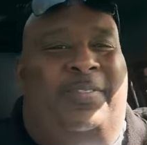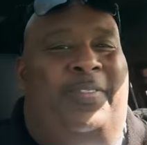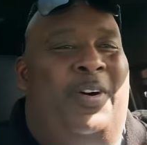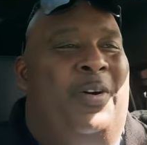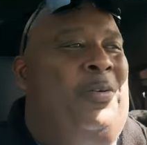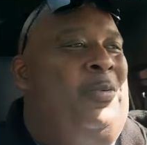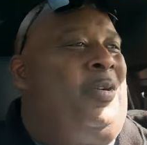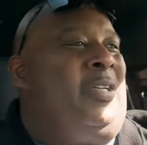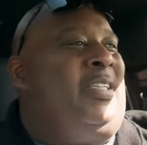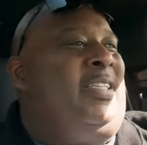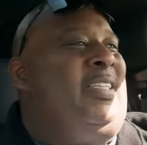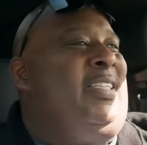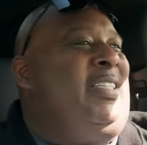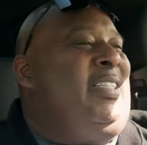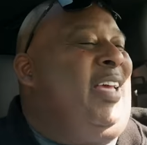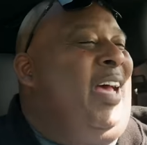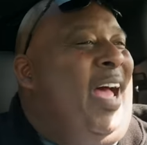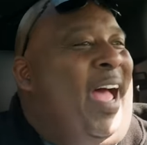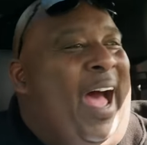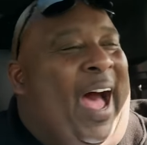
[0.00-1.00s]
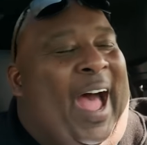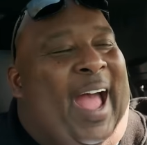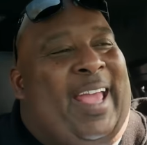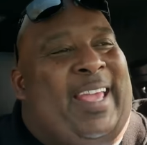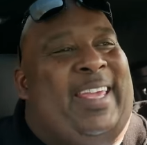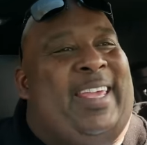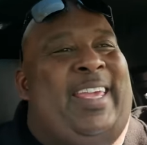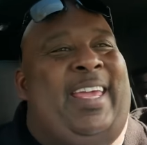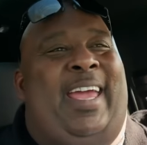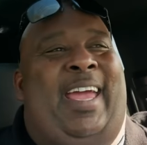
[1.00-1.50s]
folks. I
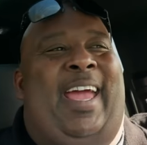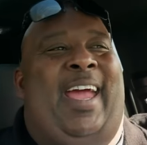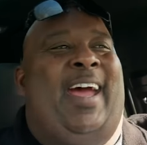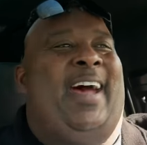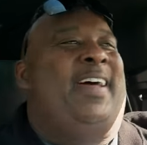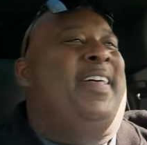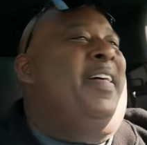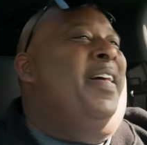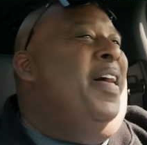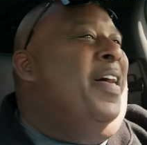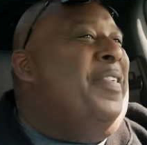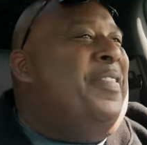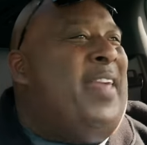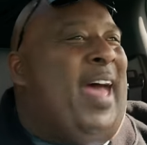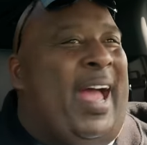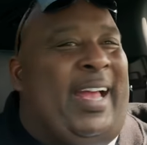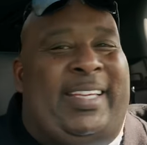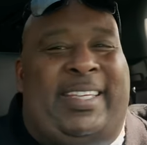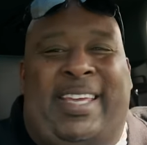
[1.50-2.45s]
hear that